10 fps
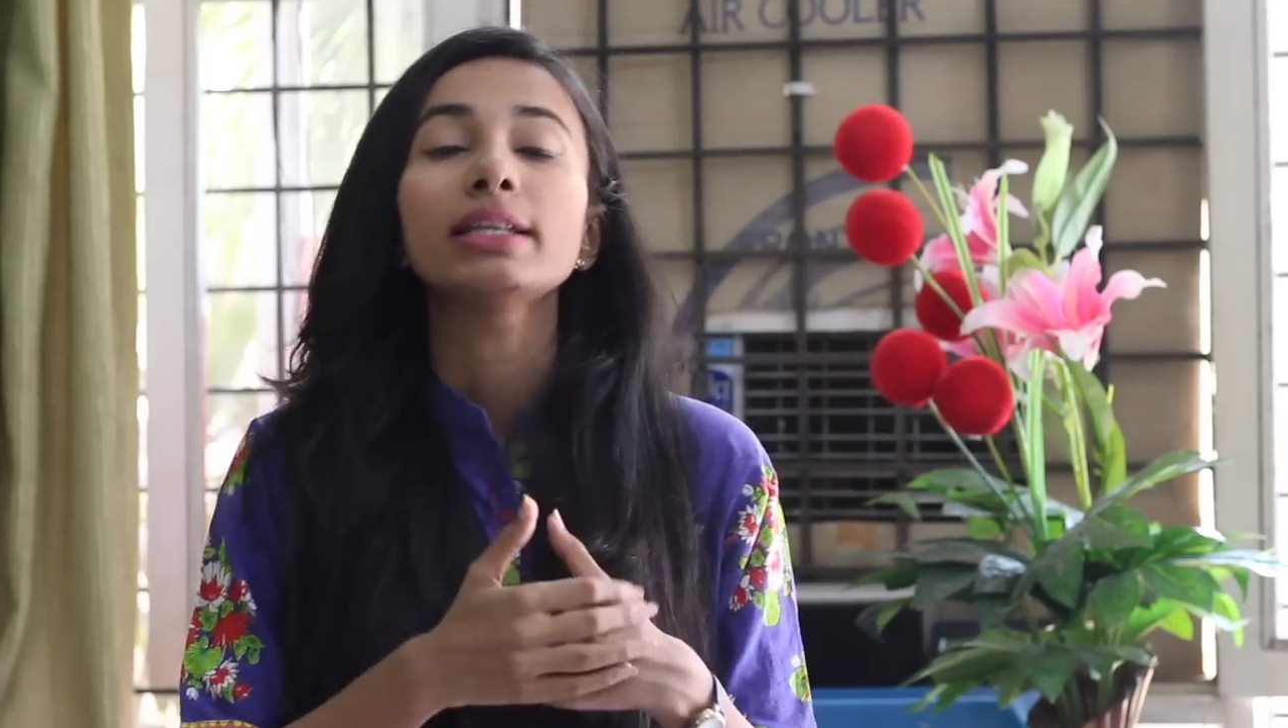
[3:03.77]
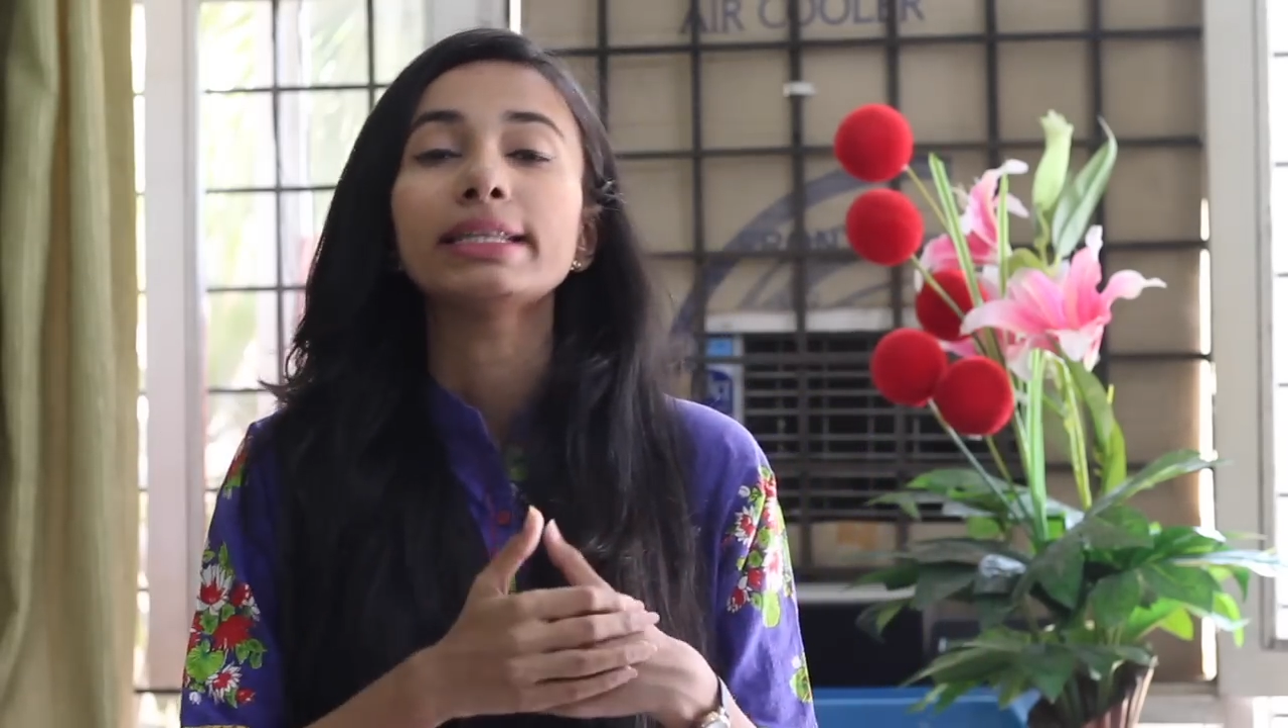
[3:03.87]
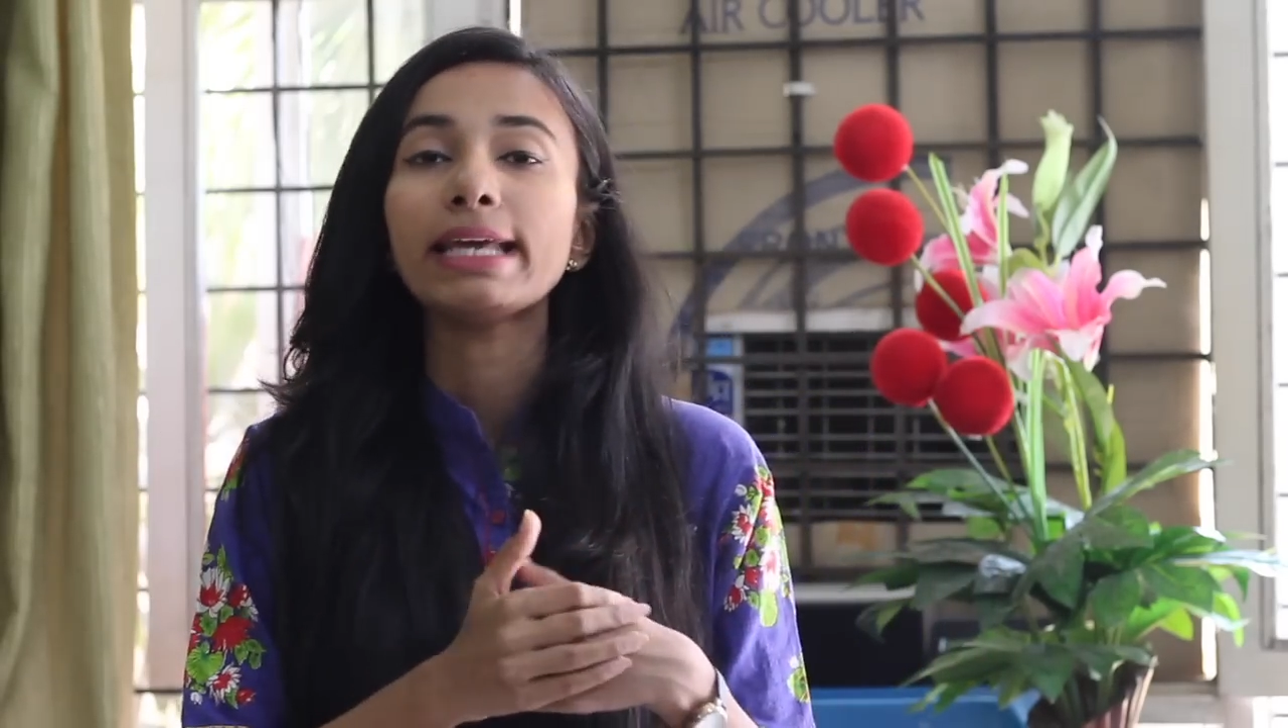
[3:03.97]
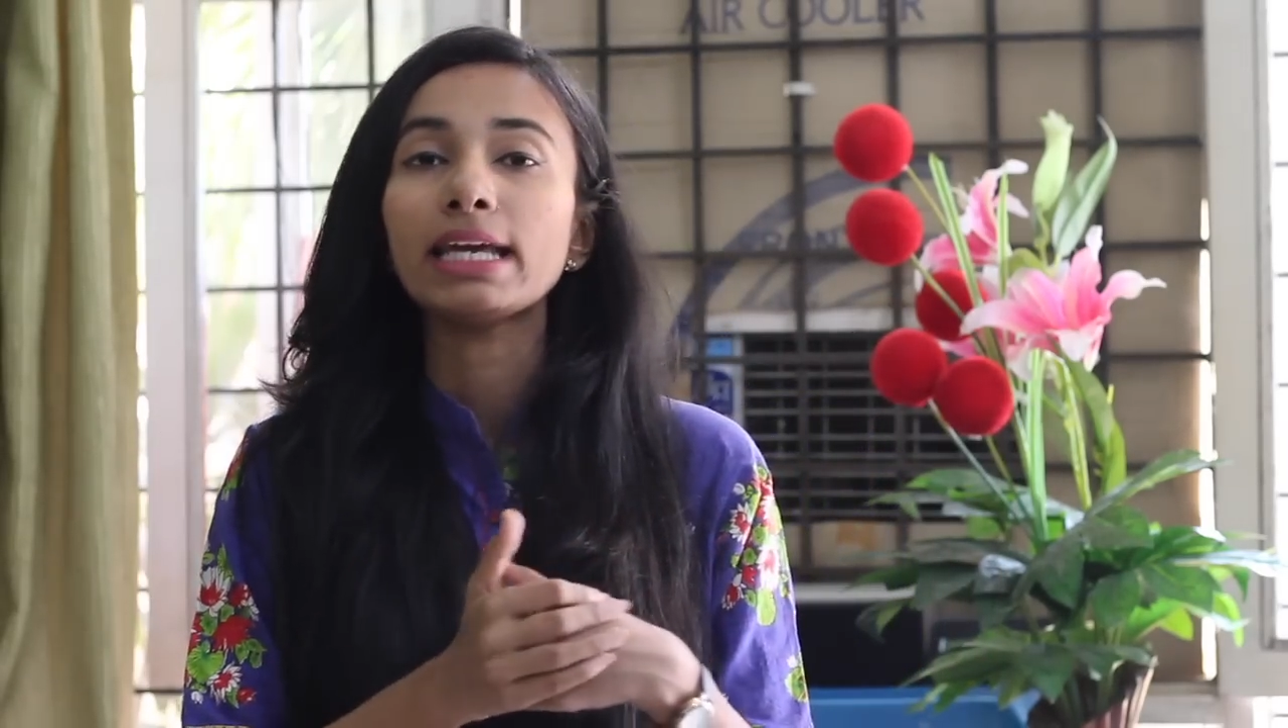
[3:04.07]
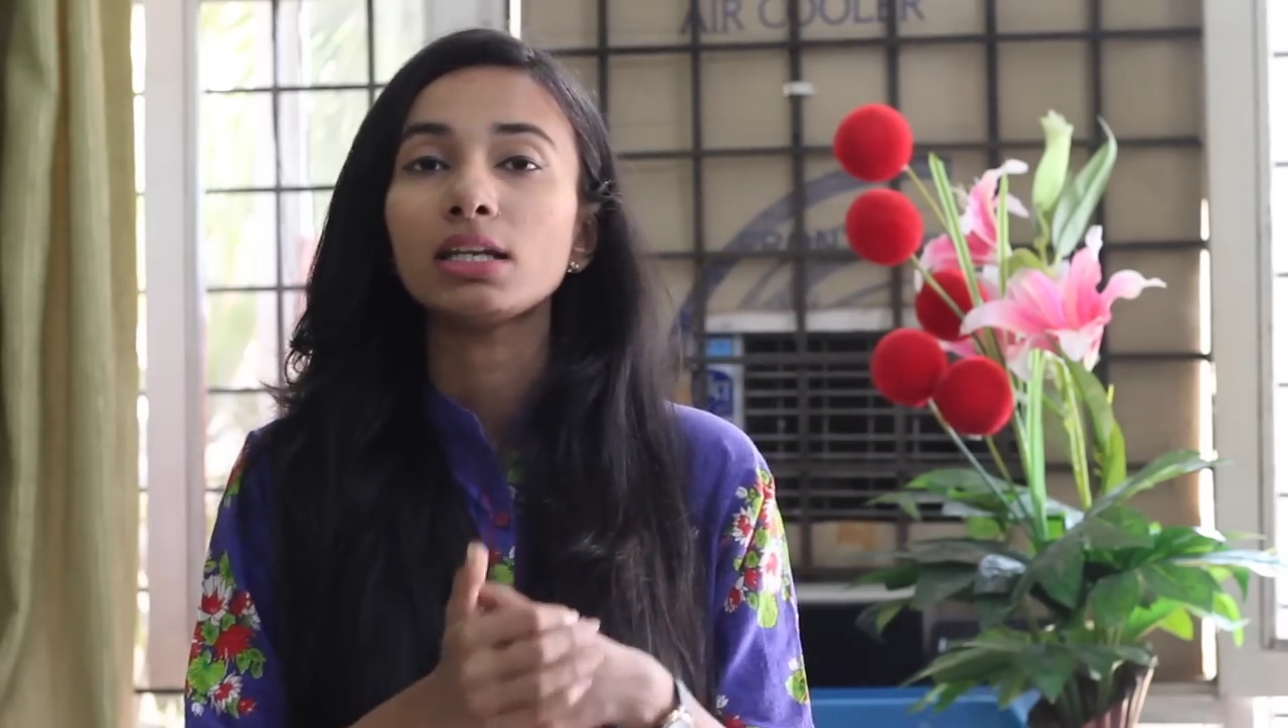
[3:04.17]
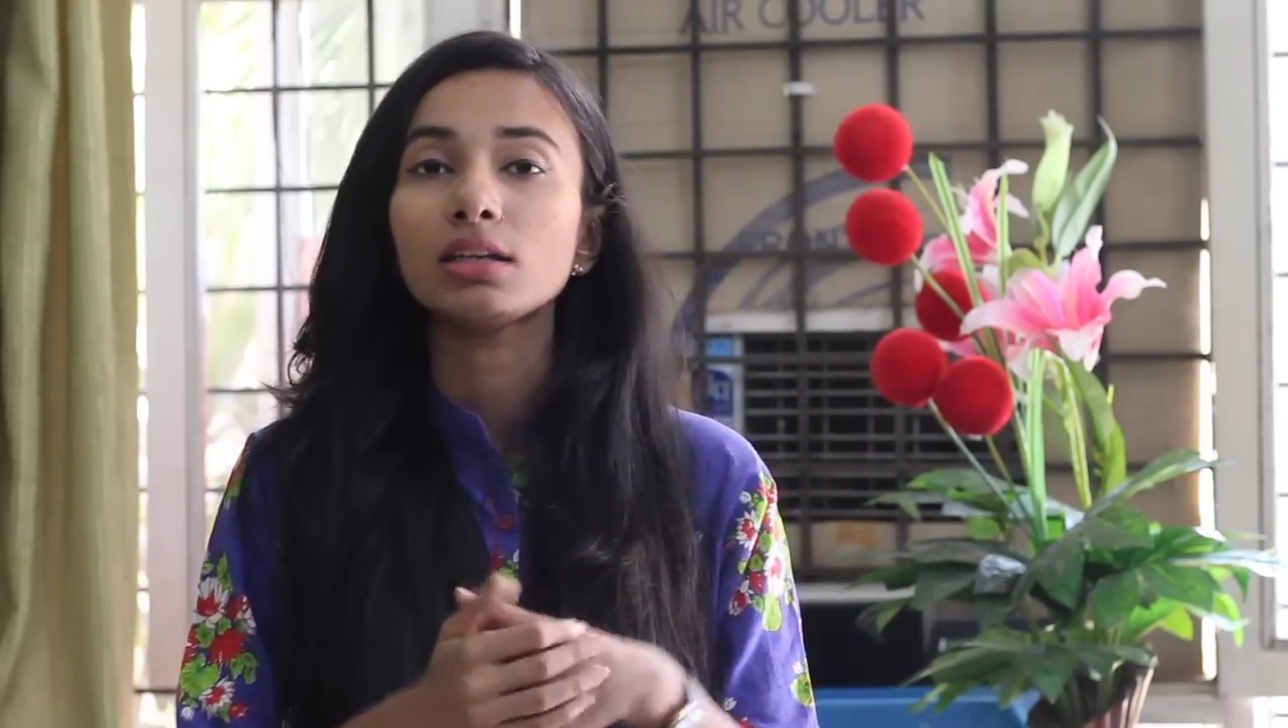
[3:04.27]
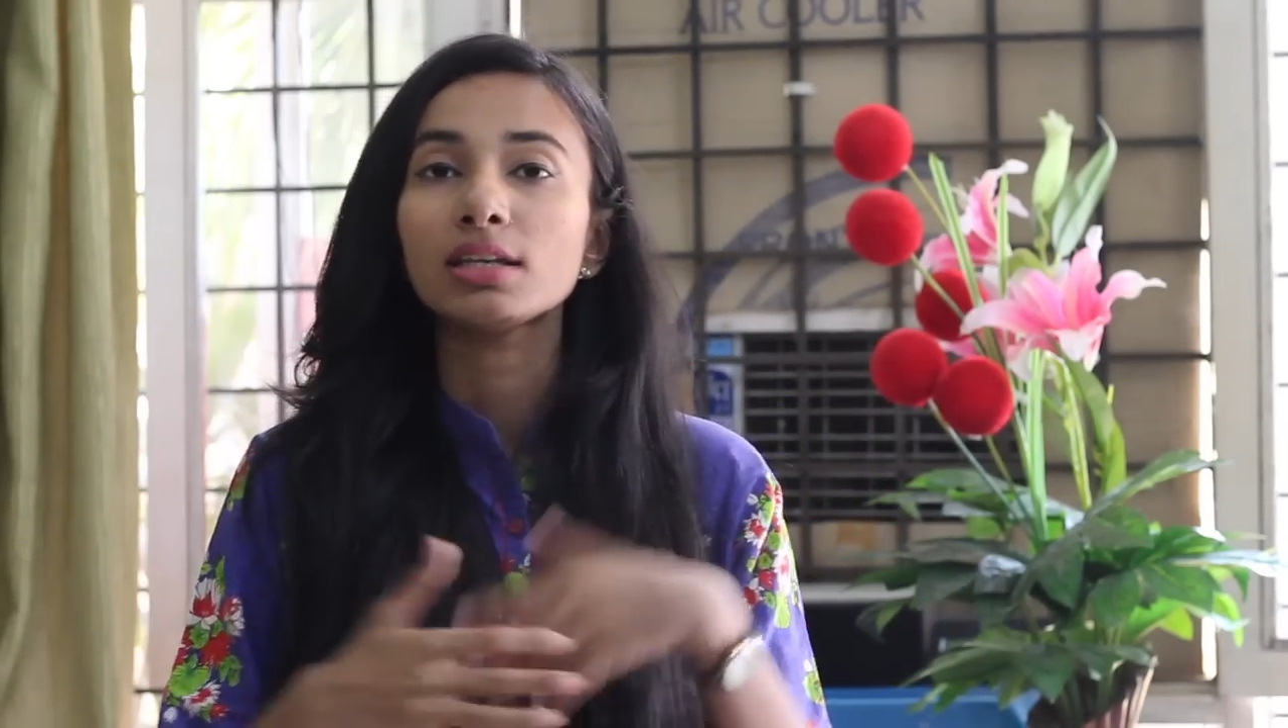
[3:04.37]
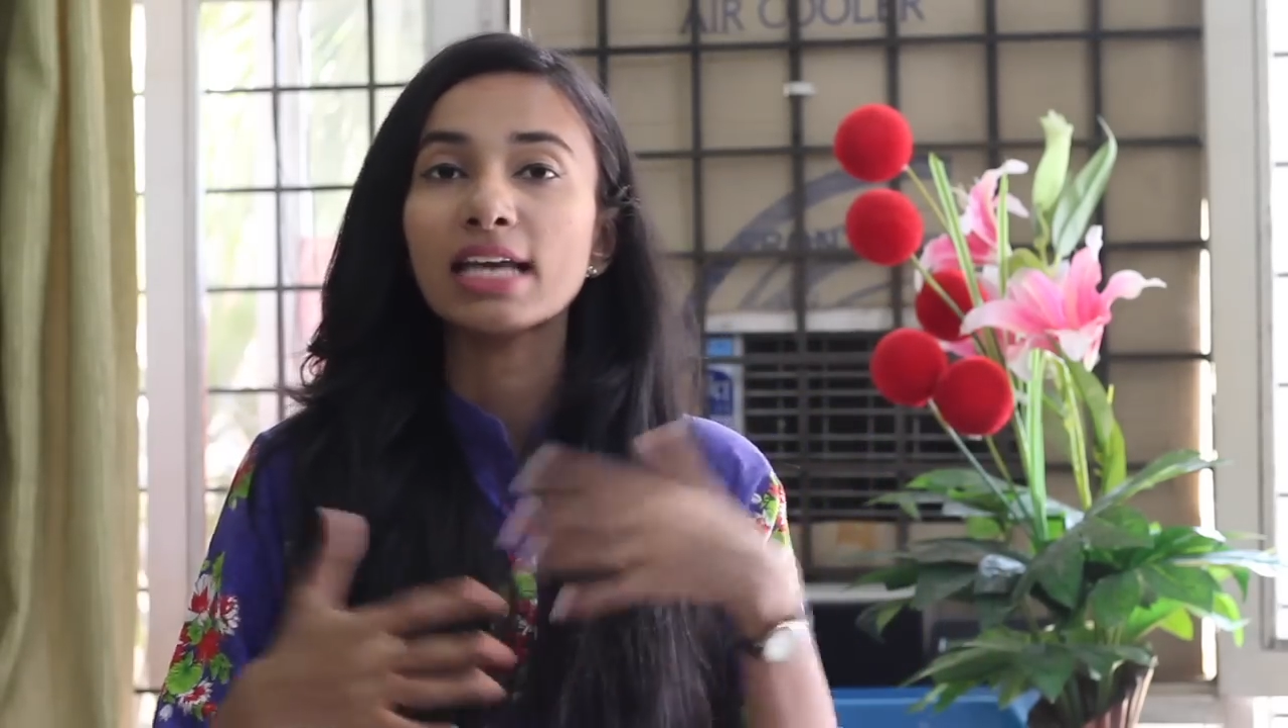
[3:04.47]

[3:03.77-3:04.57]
Then